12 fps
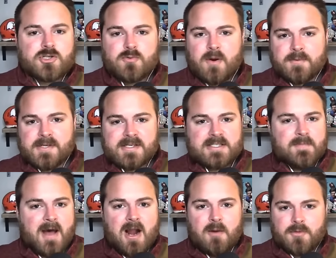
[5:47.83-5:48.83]
who's representing
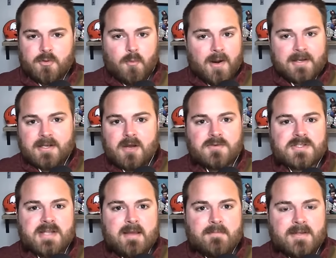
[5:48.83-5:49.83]
Spire, with a ready to go
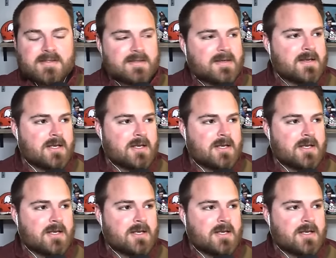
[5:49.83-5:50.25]
statement.